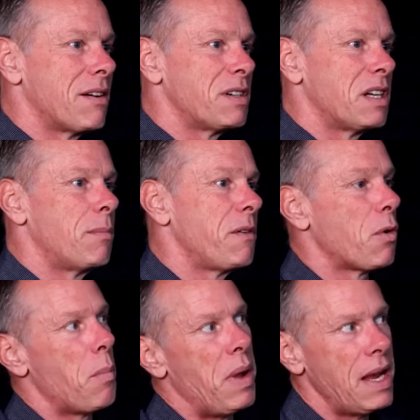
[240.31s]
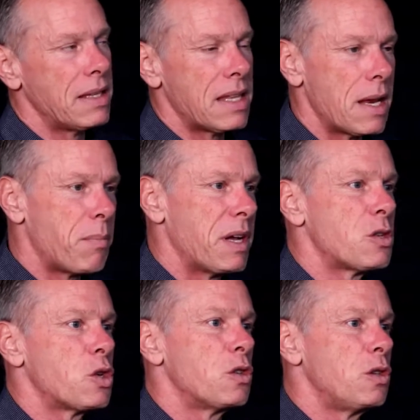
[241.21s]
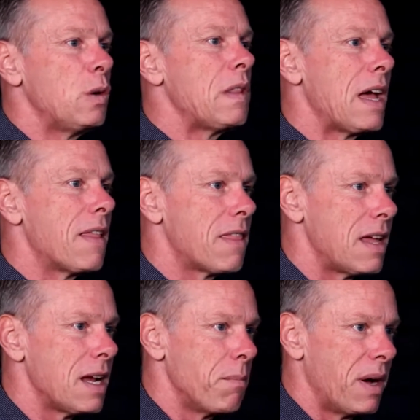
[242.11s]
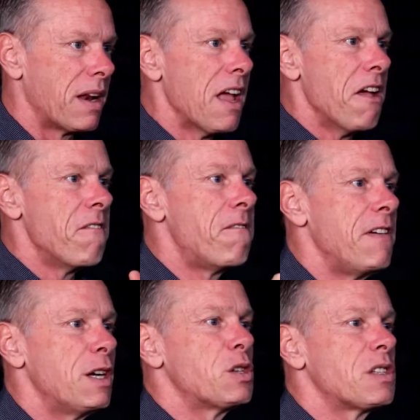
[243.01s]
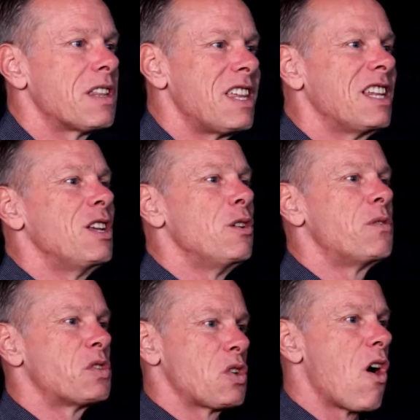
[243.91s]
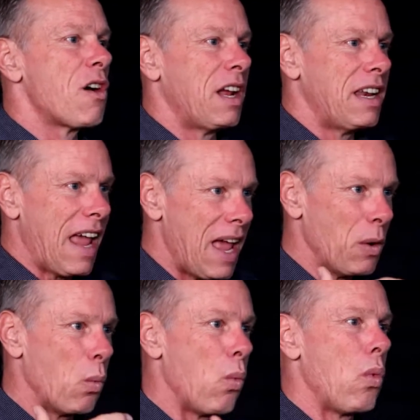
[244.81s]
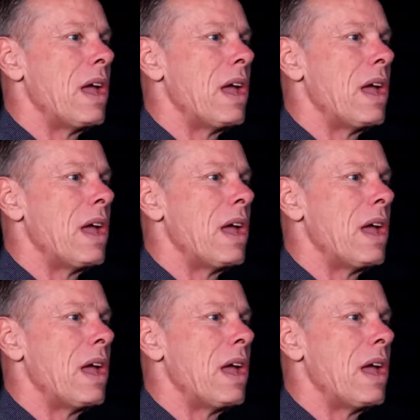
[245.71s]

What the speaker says: ever done before. Paint that picture. Do that thing. But finish the thing that you've started and